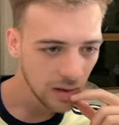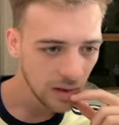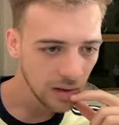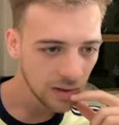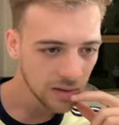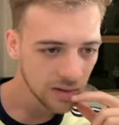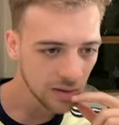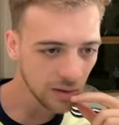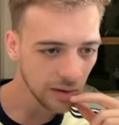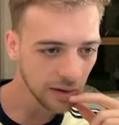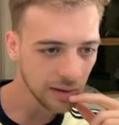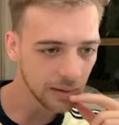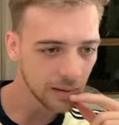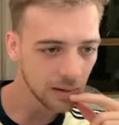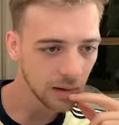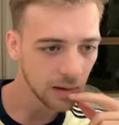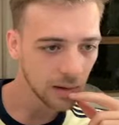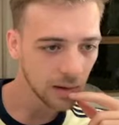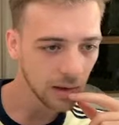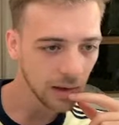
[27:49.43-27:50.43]
Sorry.
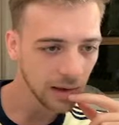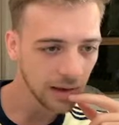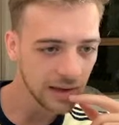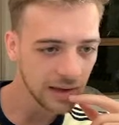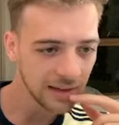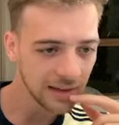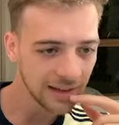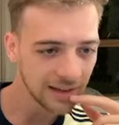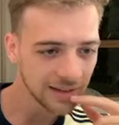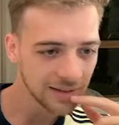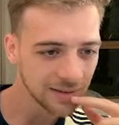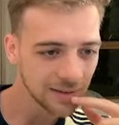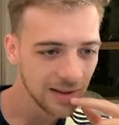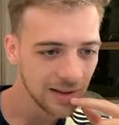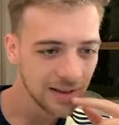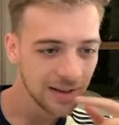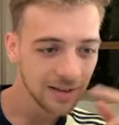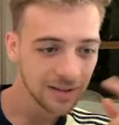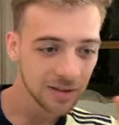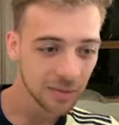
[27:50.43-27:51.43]
Higgins.
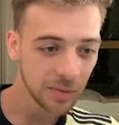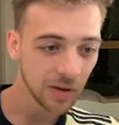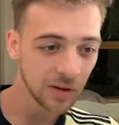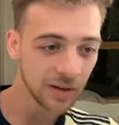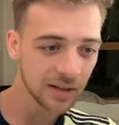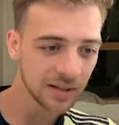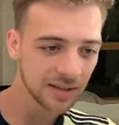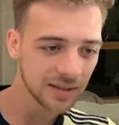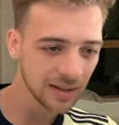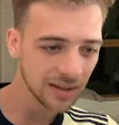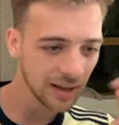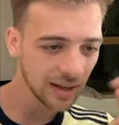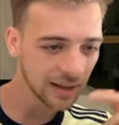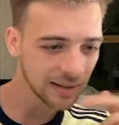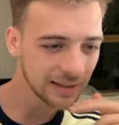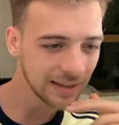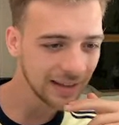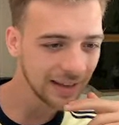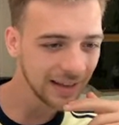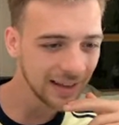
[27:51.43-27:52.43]
To be honest, I
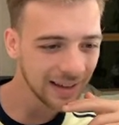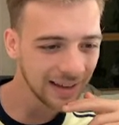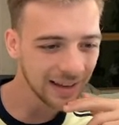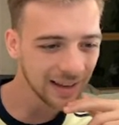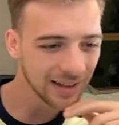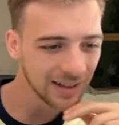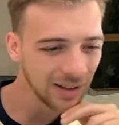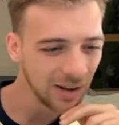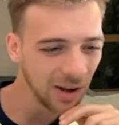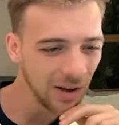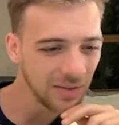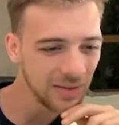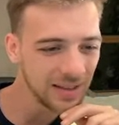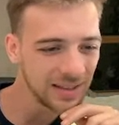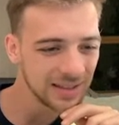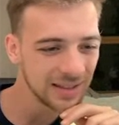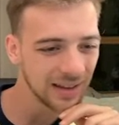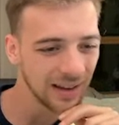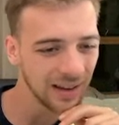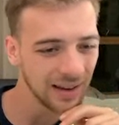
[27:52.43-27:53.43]
think a lot of
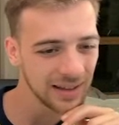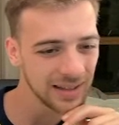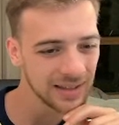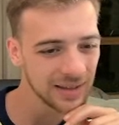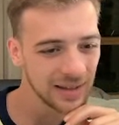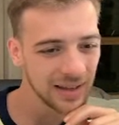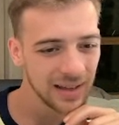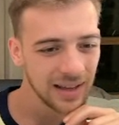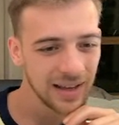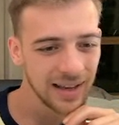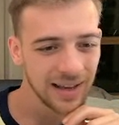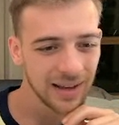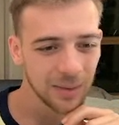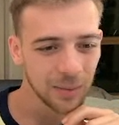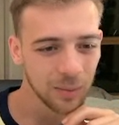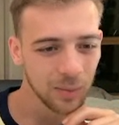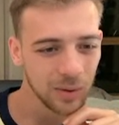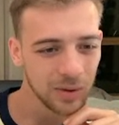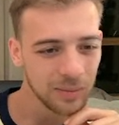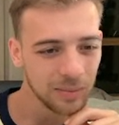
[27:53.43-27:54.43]
these guys
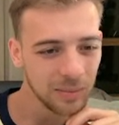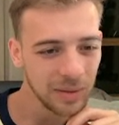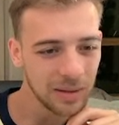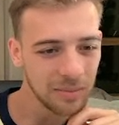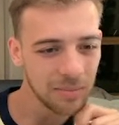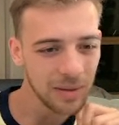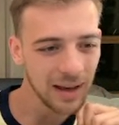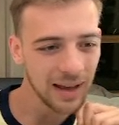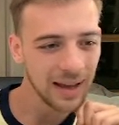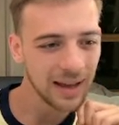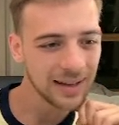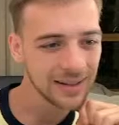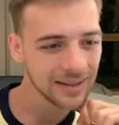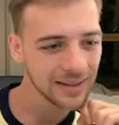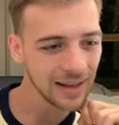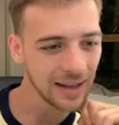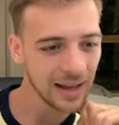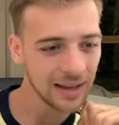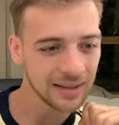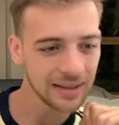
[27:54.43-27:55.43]
wouldn't be bad.
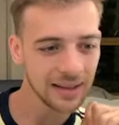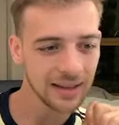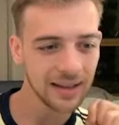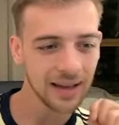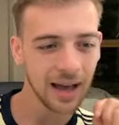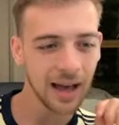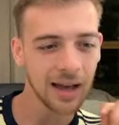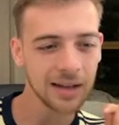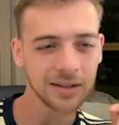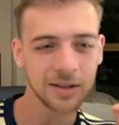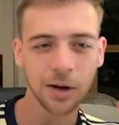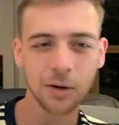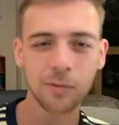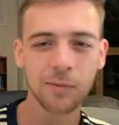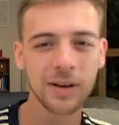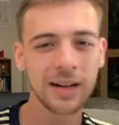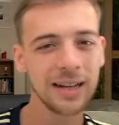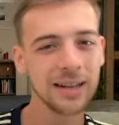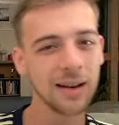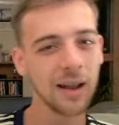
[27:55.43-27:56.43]
I don't
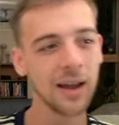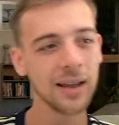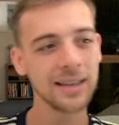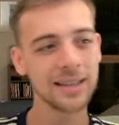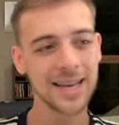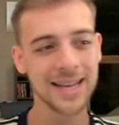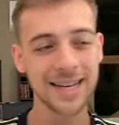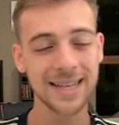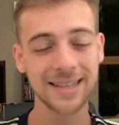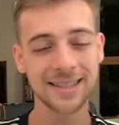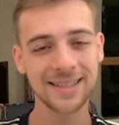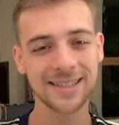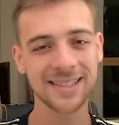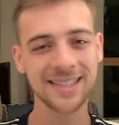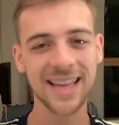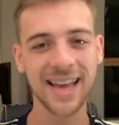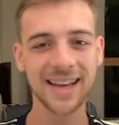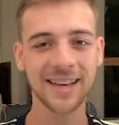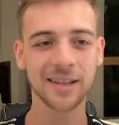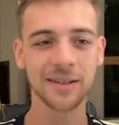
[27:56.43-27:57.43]
really like getting
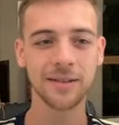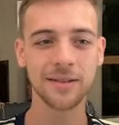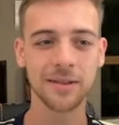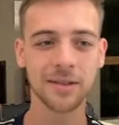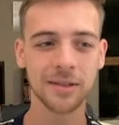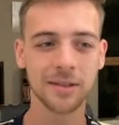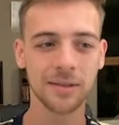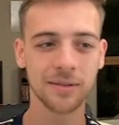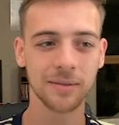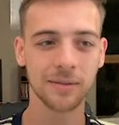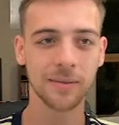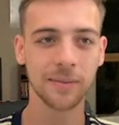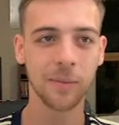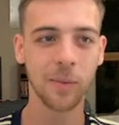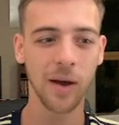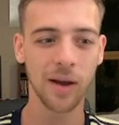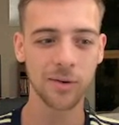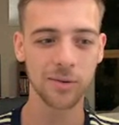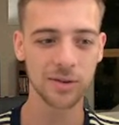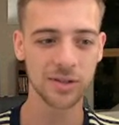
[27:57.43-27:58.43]
second
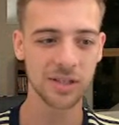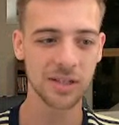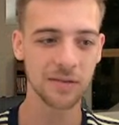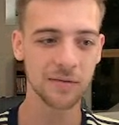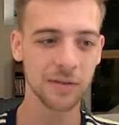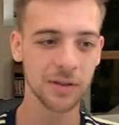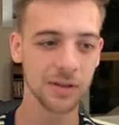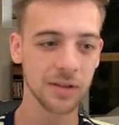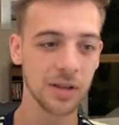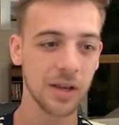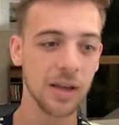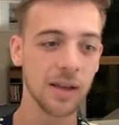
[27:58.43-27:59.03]
wide receivers.